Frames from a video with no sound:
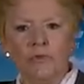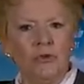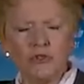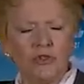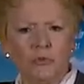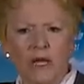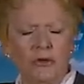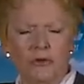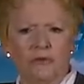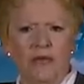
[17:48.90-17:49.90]
There's no
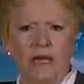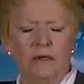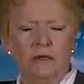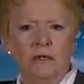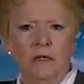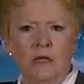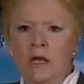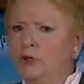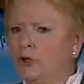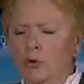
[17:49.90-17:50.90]
record of that.
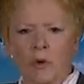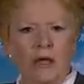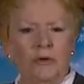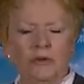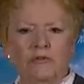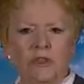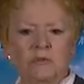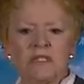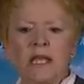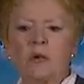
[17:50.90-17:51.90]
No record of
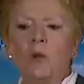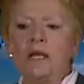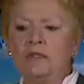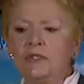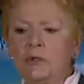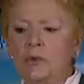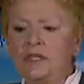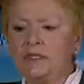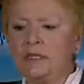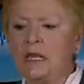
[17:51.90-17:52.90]
them saying, wait until we
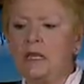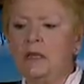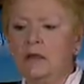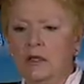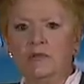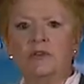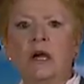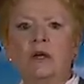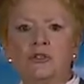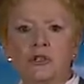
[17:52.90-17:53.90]
see if
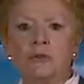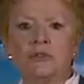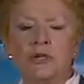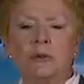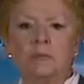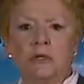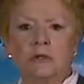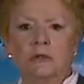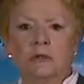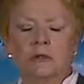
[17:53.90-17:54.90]
God shows up.
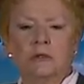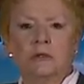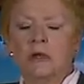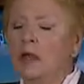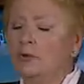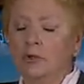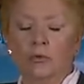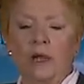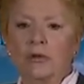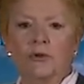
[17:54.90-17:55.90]
No
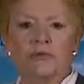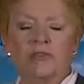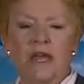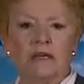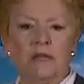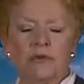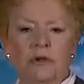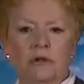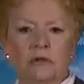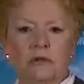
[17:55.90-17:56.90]
record of that
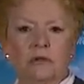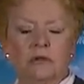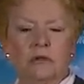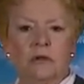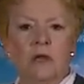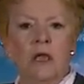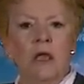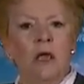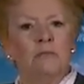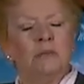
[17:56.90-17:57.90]
either.
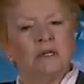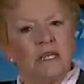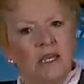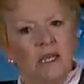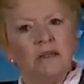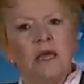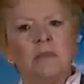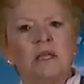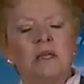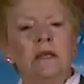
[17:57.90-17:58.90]
But King
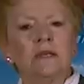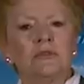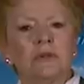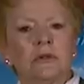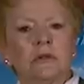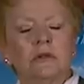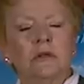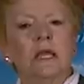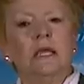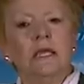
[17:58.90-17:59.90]
Nebuchadnezzar,
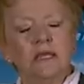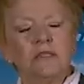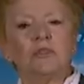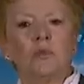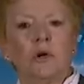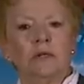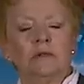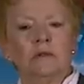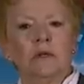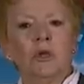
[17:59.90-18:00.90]
he's the one
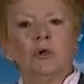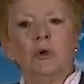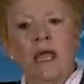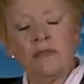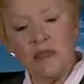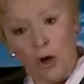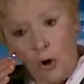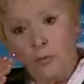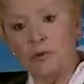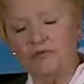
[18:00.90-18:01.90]
who had the
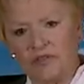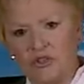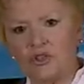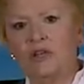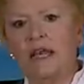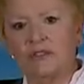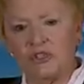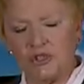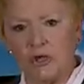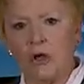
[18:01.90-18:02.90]
open vision and
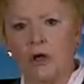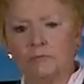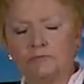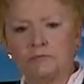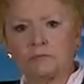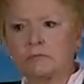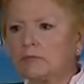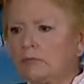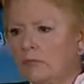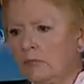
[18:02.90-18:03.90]
saw.
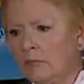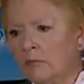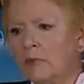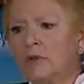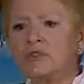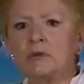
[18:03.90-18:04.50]
There's